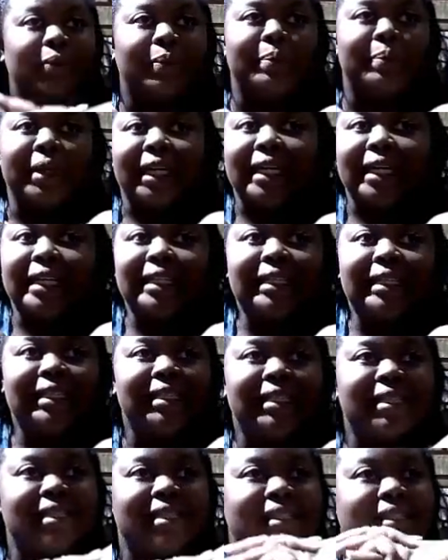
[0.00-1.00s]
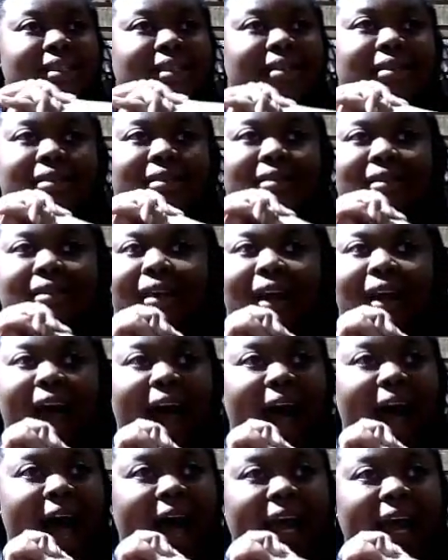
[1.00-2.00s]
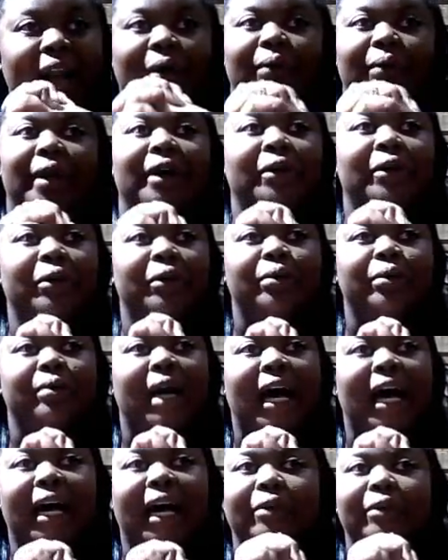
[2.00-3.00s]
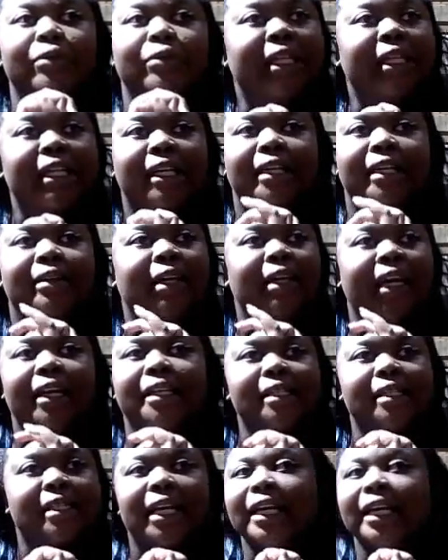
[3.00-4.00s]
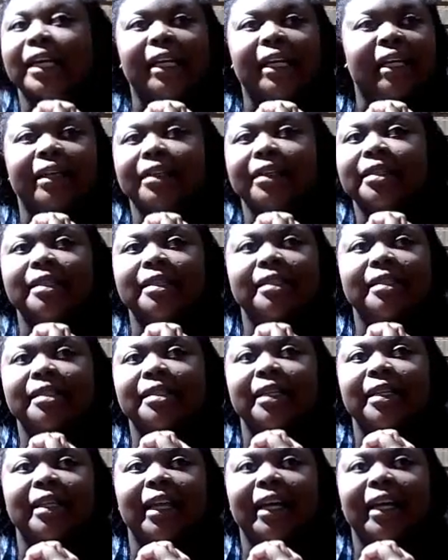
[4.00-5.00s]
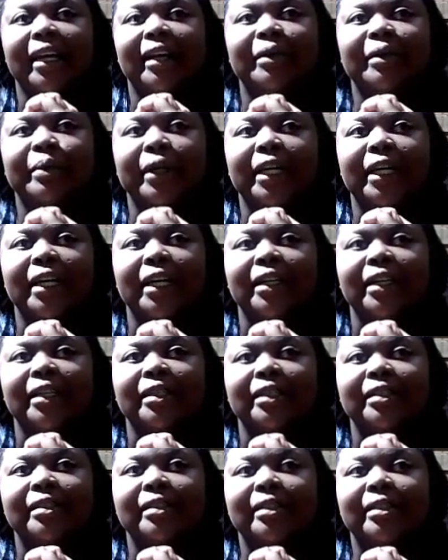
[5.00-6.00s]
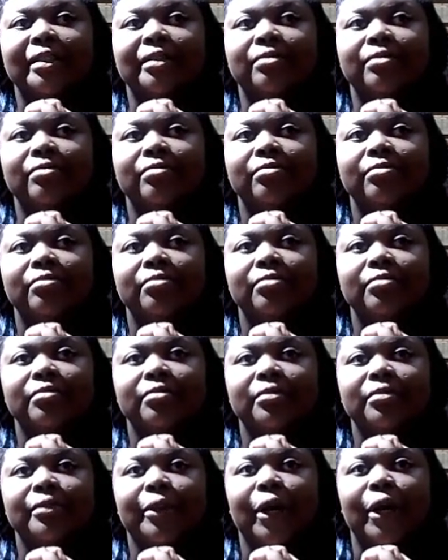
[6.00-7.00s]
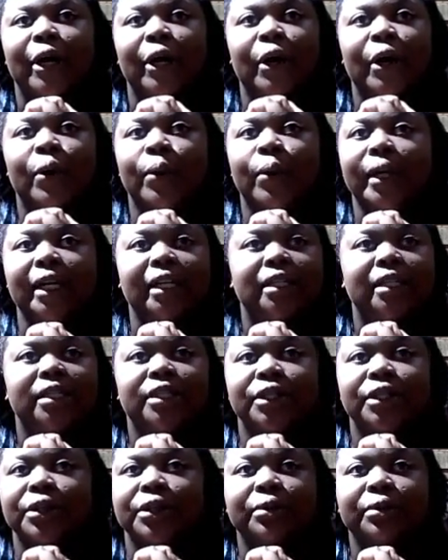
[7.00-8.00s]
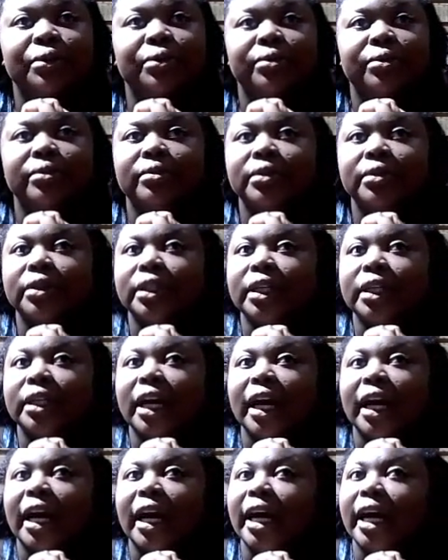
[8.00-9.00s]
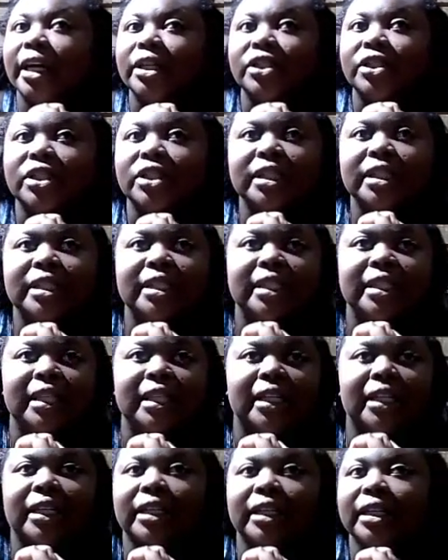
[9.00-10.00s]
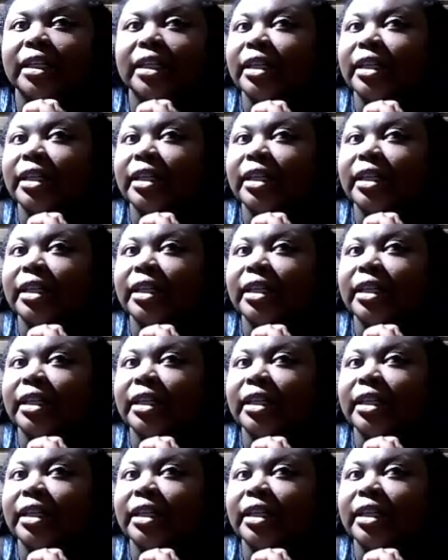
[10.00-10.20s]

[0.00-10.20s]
But I don't know. I really can't say yes to that, because a queen too, I just see